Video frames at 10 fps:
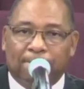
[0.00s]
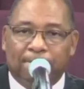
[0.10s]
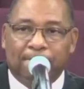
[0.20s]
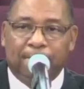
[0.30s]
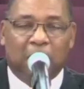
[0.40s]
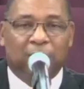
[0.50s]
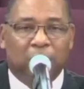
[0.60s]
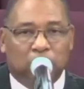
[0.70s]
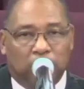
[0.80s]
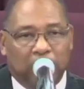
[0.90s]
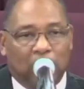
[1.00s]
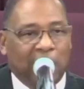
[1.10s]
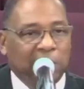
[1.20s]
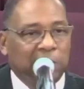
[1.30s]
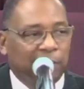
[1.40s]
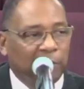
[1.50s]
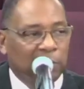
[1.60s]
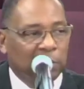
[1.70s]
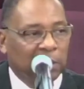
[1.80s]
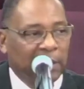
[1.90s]
None of us would be watching
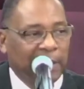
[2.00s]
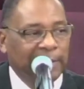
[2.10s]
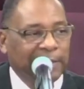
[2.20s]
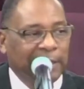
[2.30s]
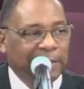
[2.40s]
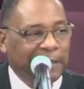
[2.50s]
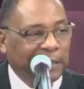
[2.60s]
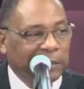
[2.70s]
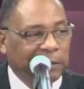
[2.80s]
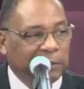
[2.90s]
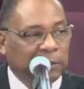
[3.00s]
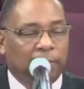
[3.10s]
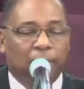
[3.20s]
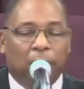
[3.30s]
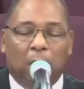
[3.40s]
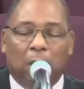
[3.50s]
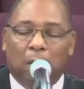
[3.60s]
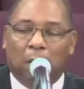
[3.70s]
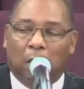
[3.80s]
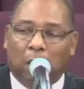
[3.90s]
virtually had he not died.
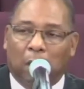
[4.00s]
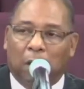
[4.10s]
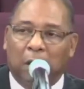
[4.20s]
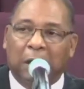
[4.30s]
He